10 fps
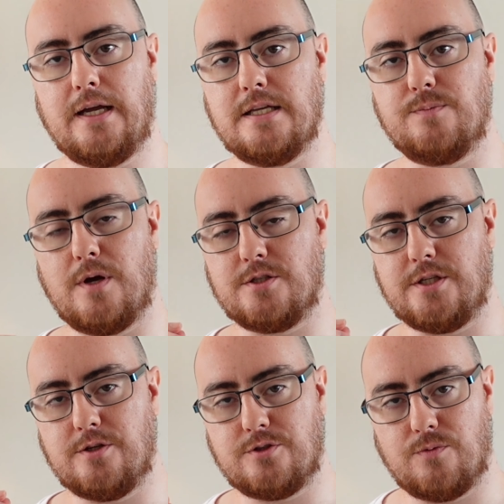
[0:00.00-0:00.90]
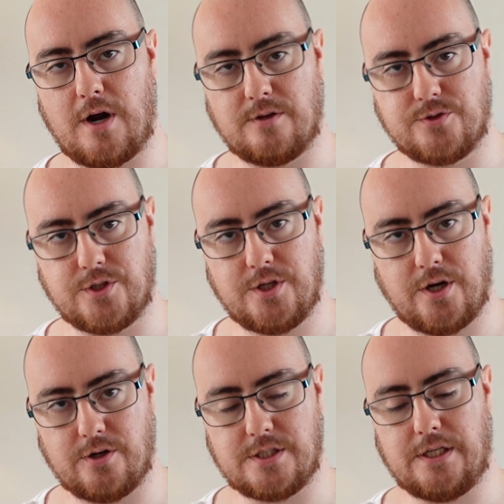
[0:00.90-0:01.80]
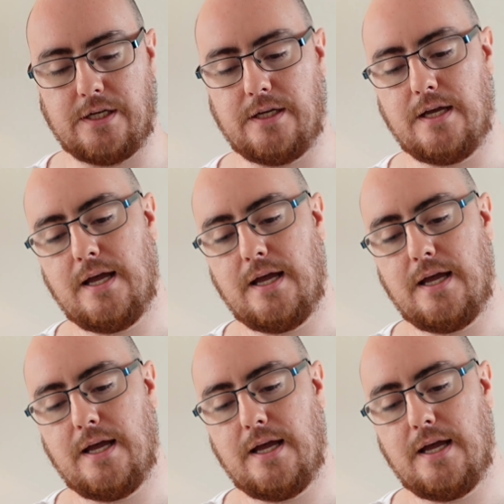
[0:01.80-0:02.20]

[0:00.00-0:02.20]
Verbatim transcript: It's mostly used around security